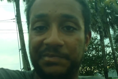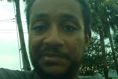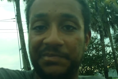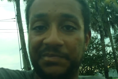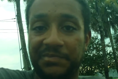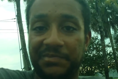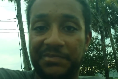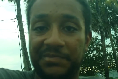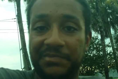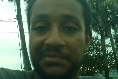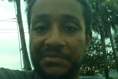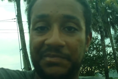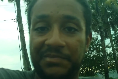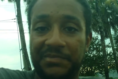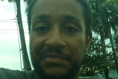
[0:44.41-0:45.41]

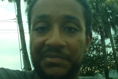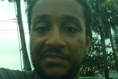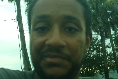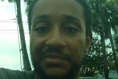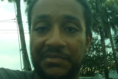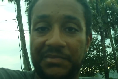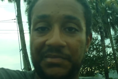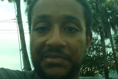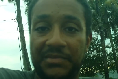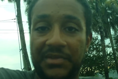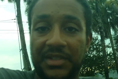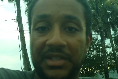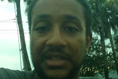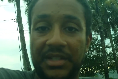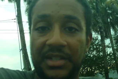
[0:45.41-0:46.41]

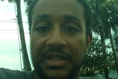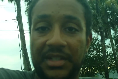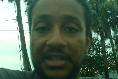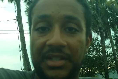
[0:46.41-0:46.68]
Nobody speaks.